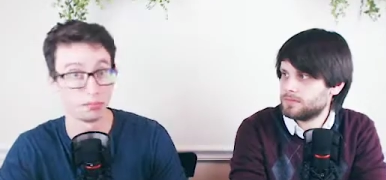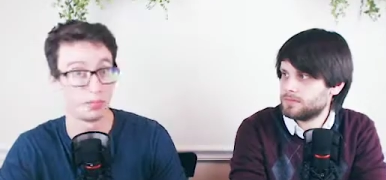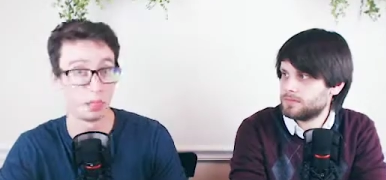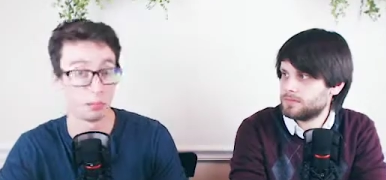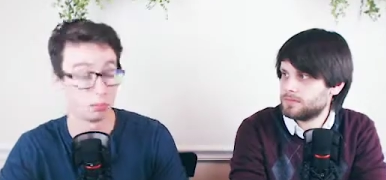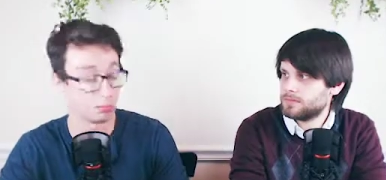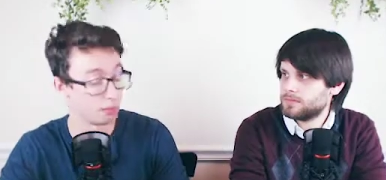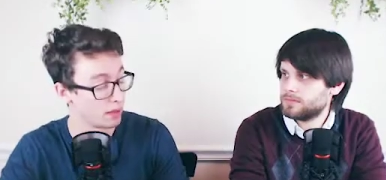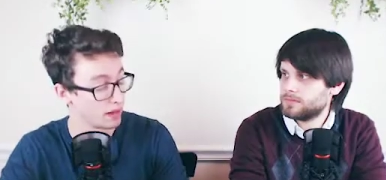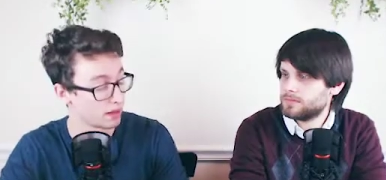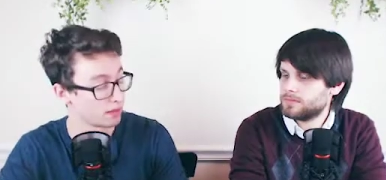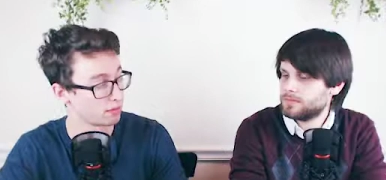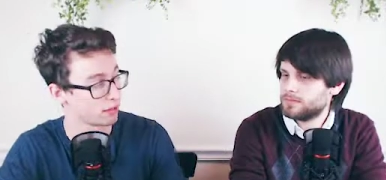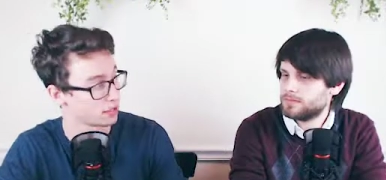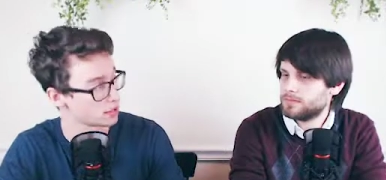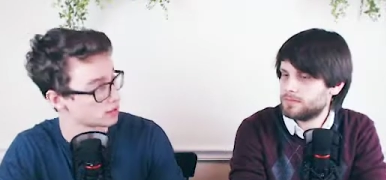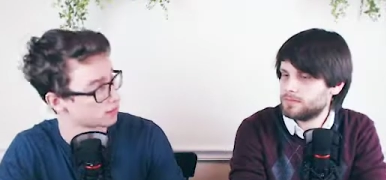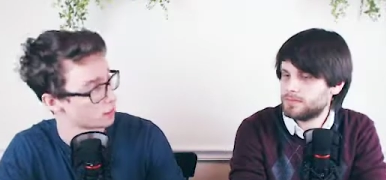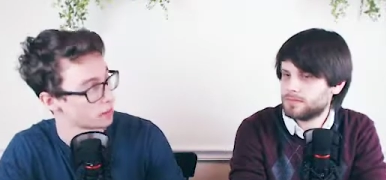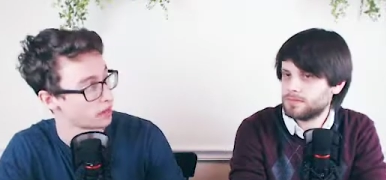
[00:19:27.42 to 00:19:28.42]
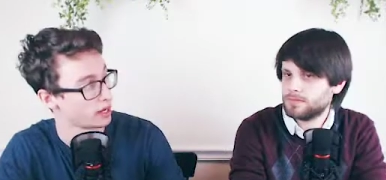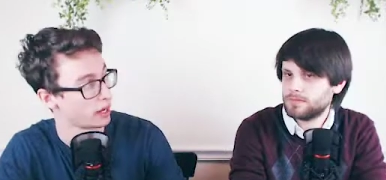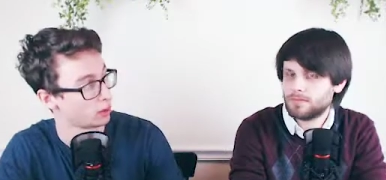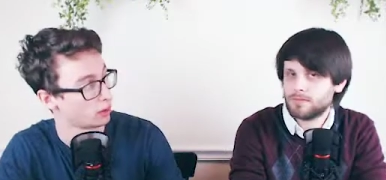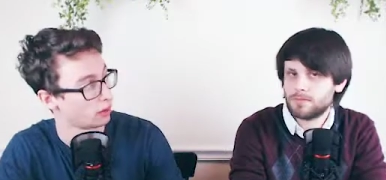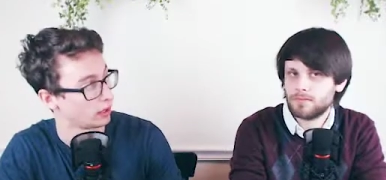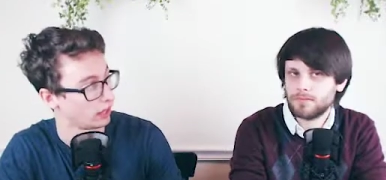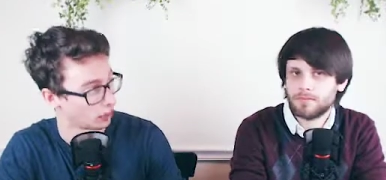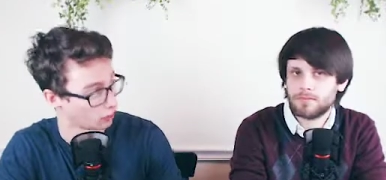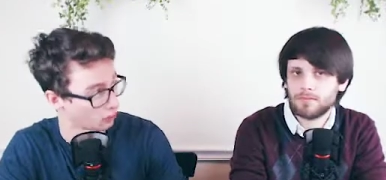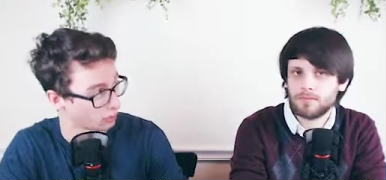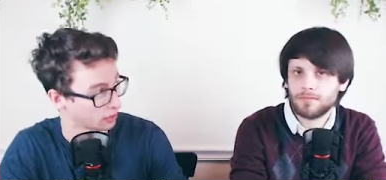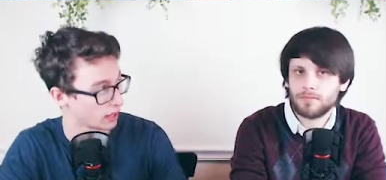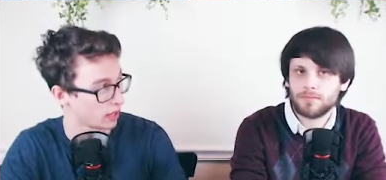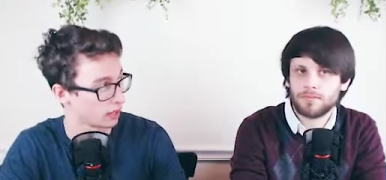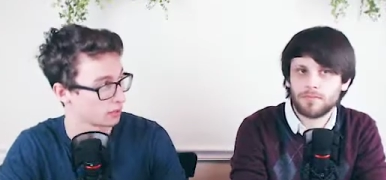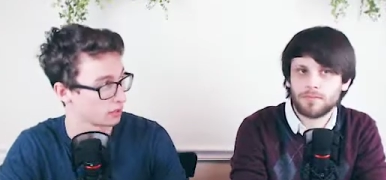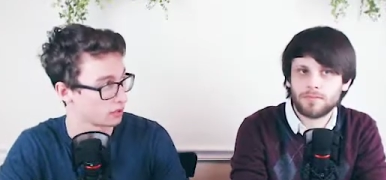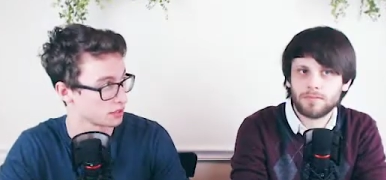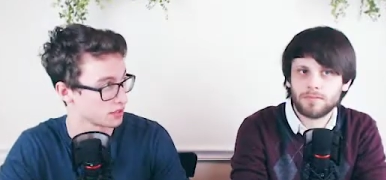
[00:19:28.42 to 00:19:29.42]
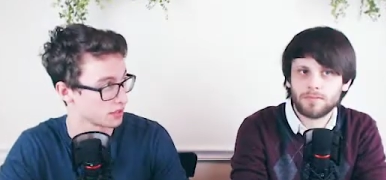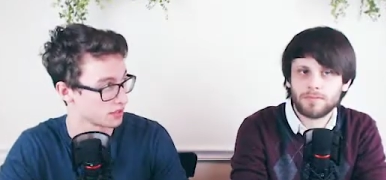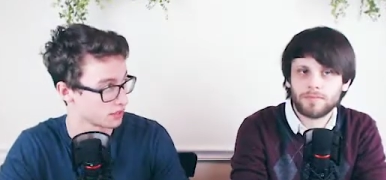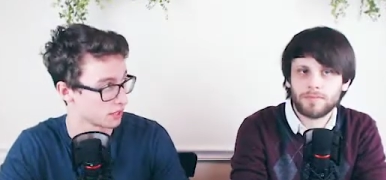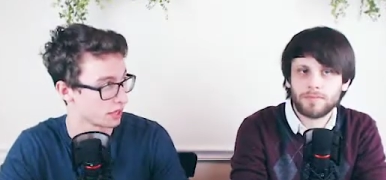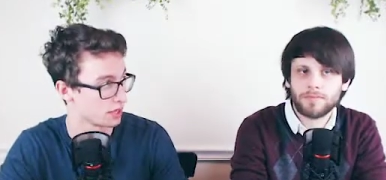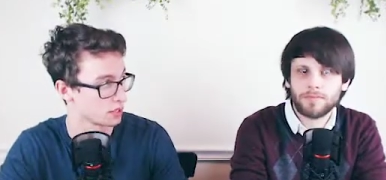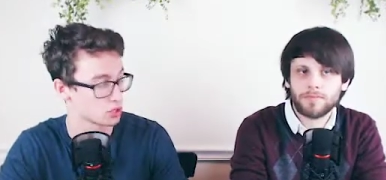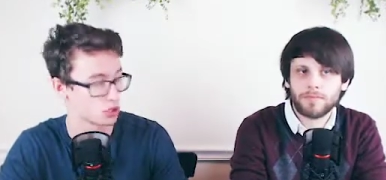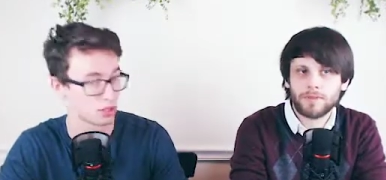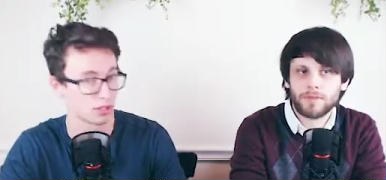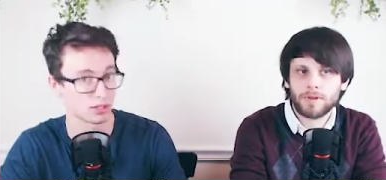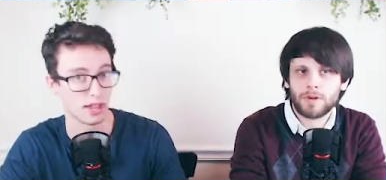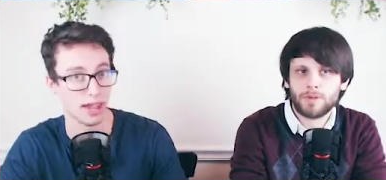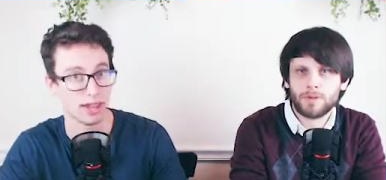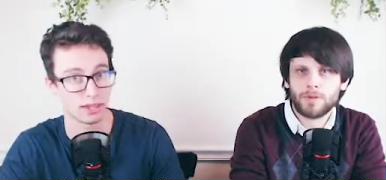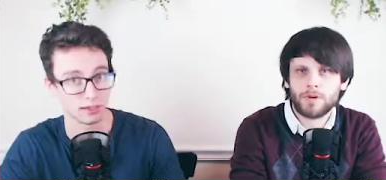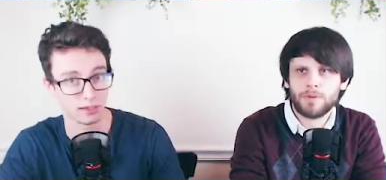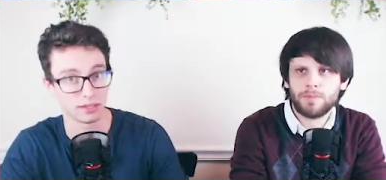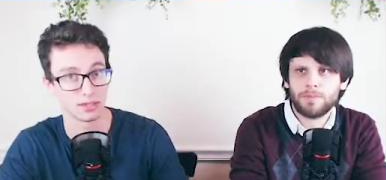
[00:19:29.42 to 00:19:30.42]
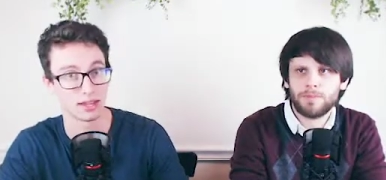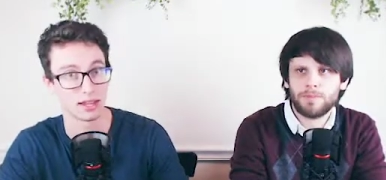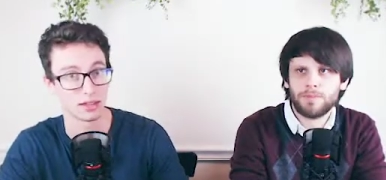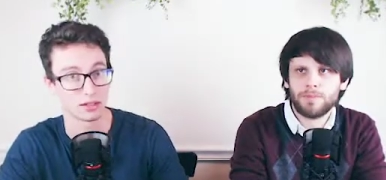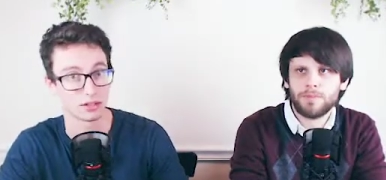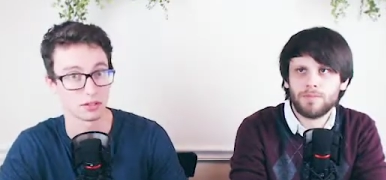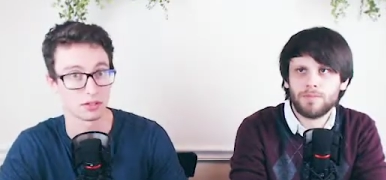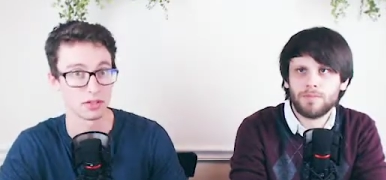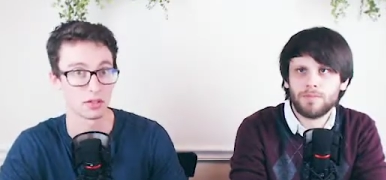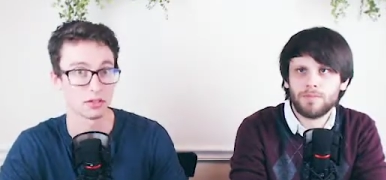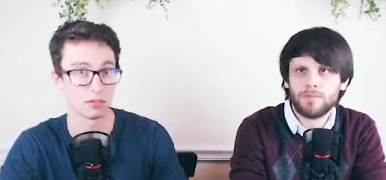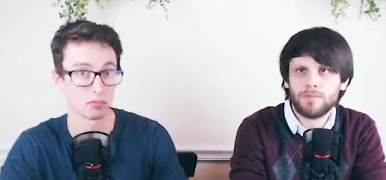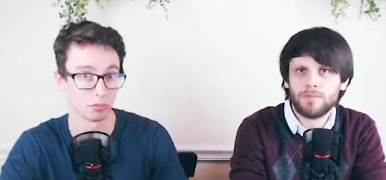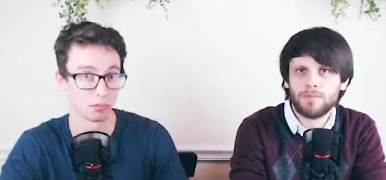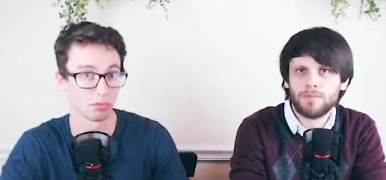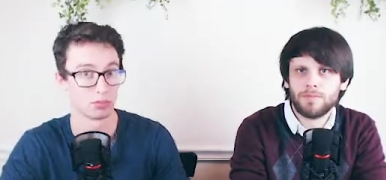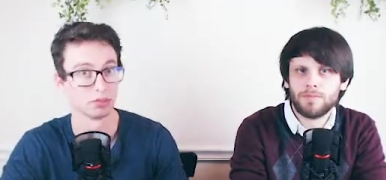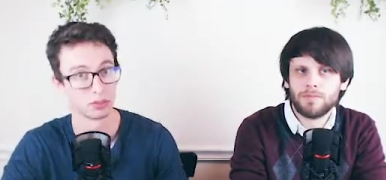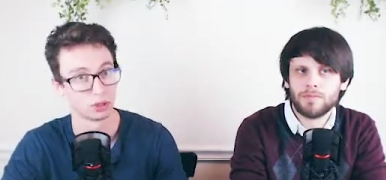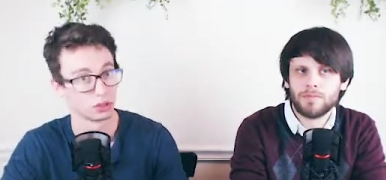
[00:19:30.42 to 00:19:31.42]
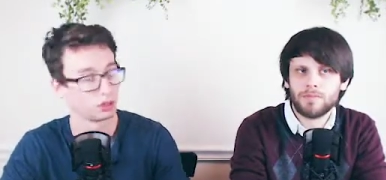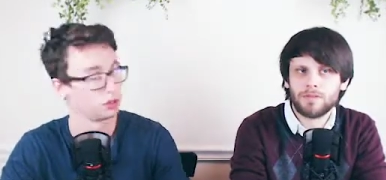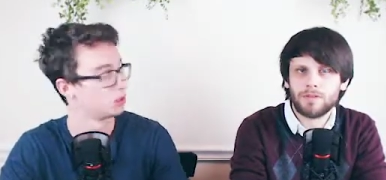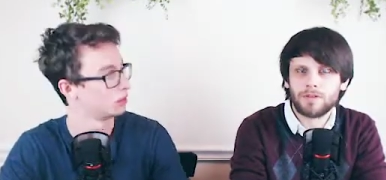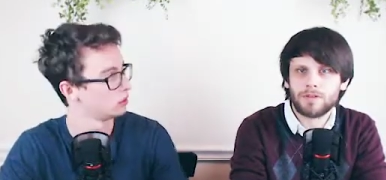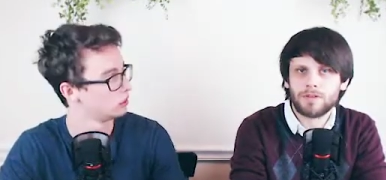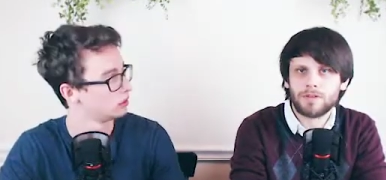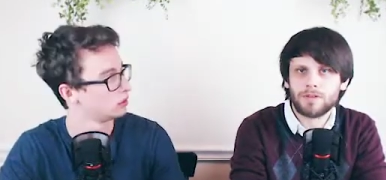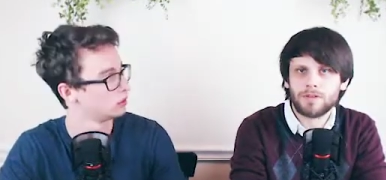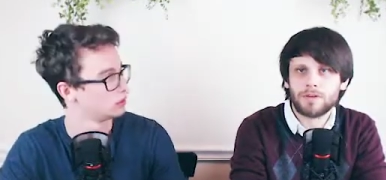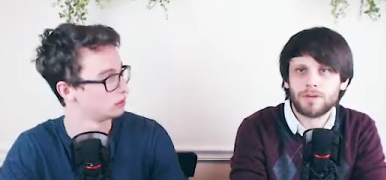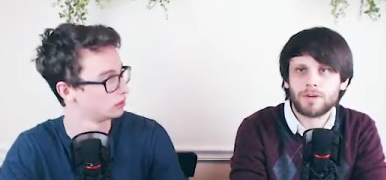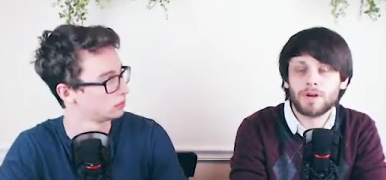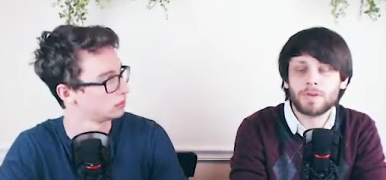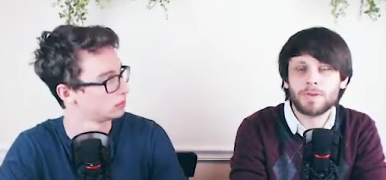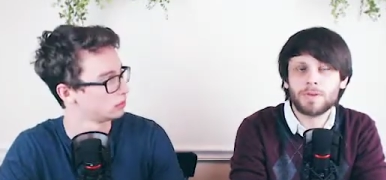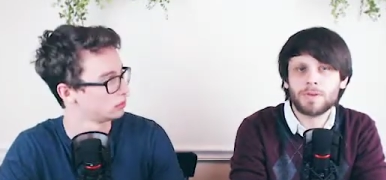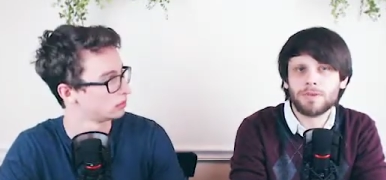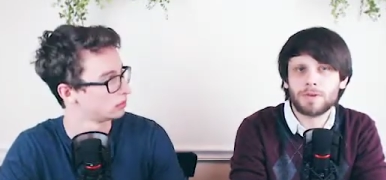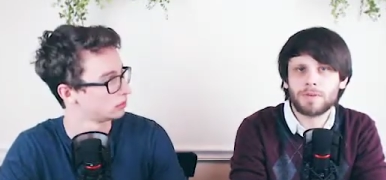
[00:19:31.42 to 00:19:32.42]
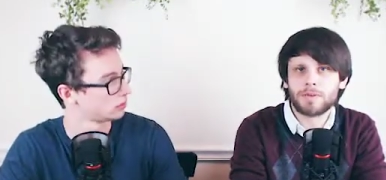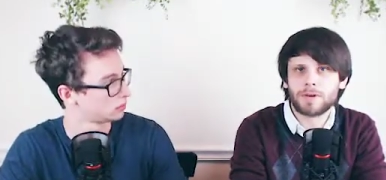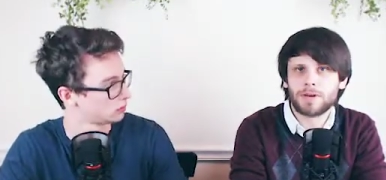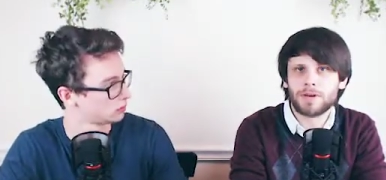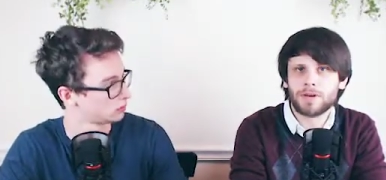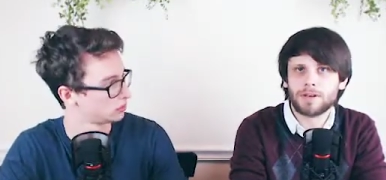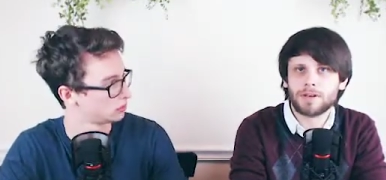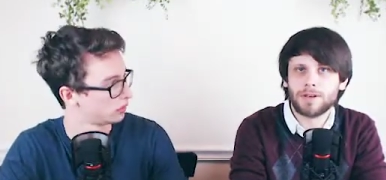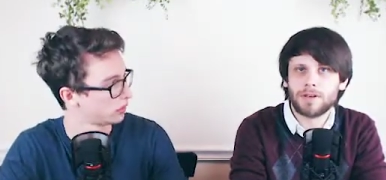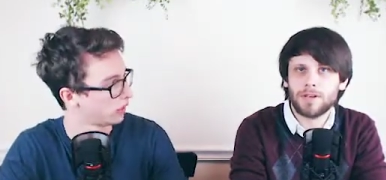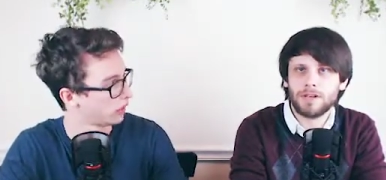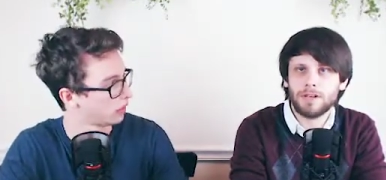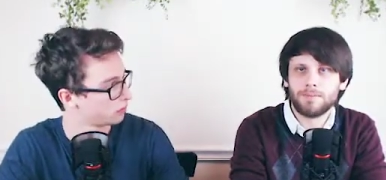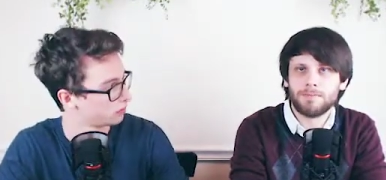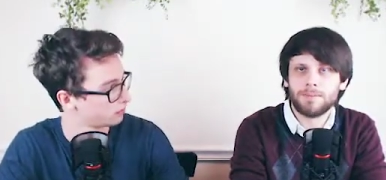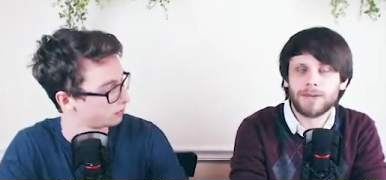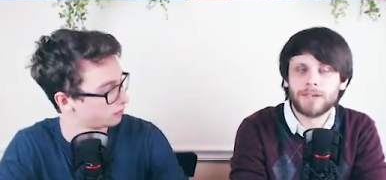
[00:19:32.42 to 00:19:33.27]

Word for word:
Speaker 1: Give benefits from the neg one neg one counters and such sack well, things and.
Speaker 2: Correct me if I'm wrong. Yeah. It